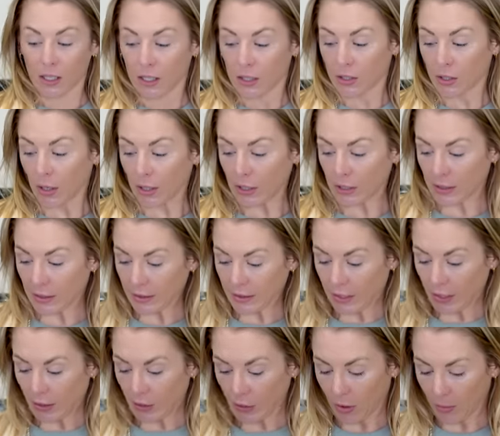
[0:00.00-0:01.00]
So I just
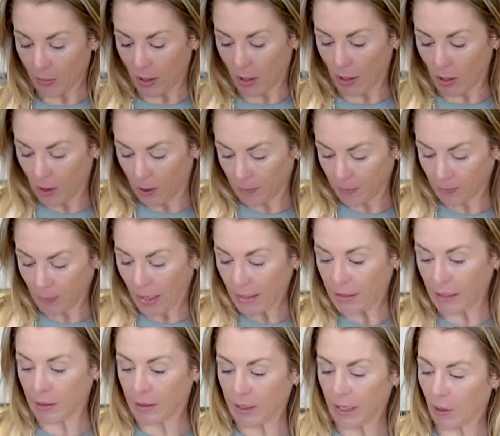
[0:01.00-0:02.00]
continued on my haul. I
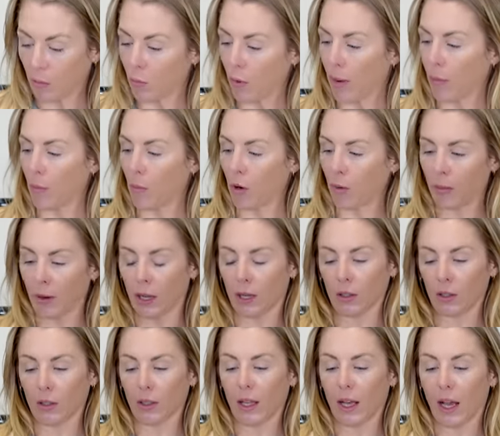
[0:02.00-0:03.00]
did get one more
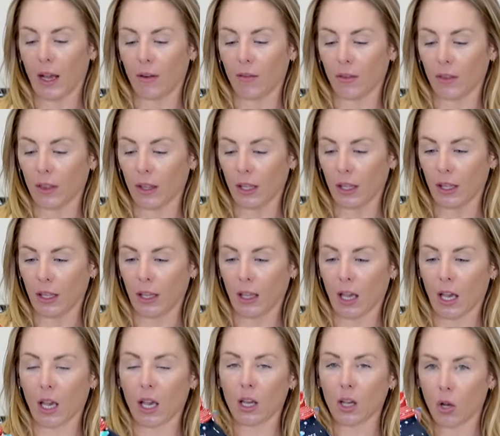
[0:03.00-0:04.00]
bottle of
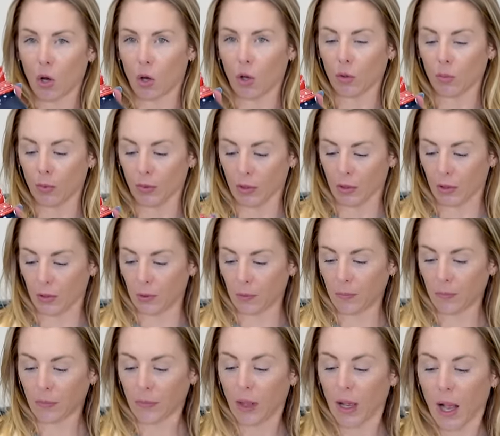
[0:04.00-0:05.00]
the cold brew.
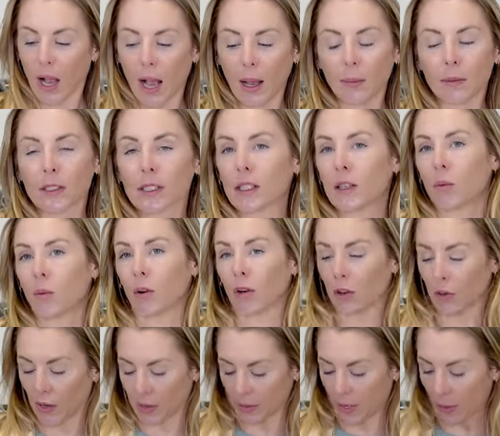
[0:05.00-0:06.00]
I'm just gonna warn
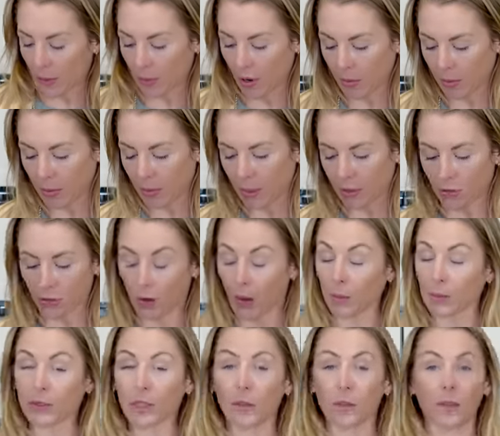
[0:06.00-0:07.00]
you guys, I'm probably gonna
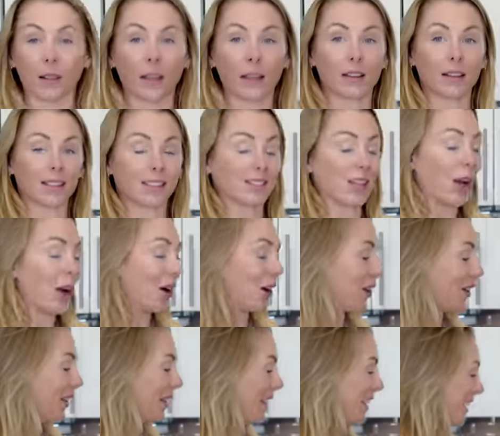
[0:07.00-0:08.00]
drop something in this
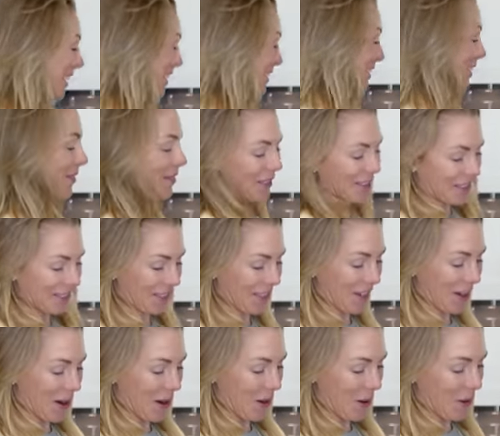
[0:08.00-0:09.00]
haul. Something's gonna
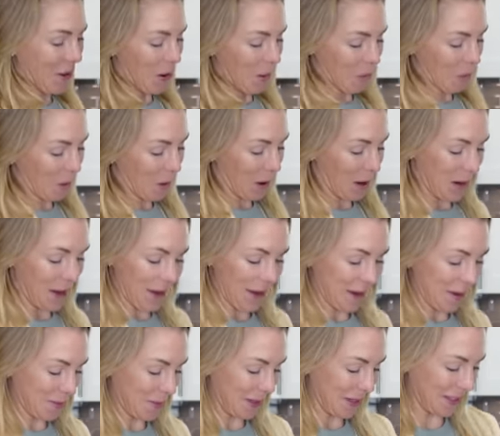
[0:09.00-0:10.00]
go
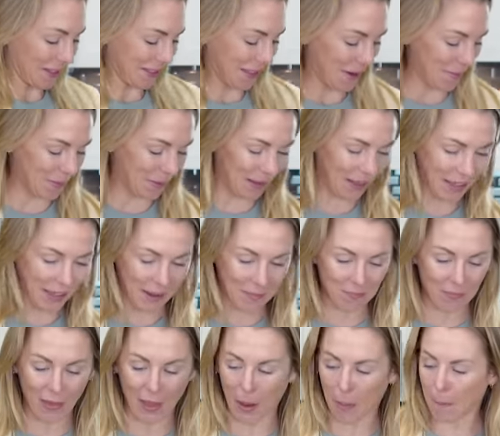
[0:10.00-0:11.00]
wrong because I'm like
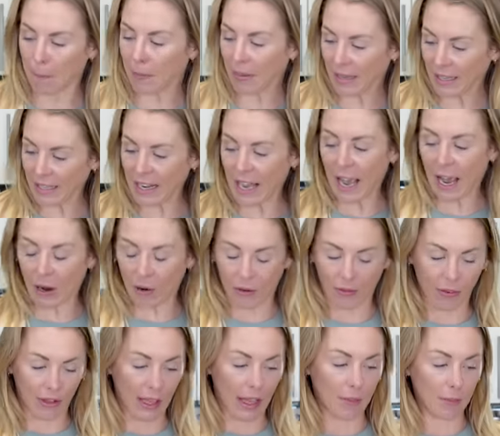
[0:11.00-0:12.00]
a bit out
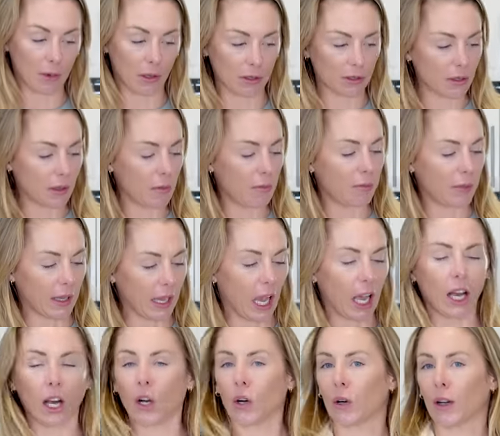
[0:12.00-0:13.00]
of it. I'm also a bit
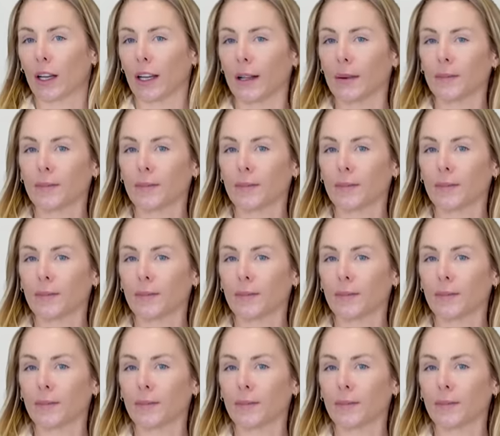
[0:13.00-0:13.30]
hungry.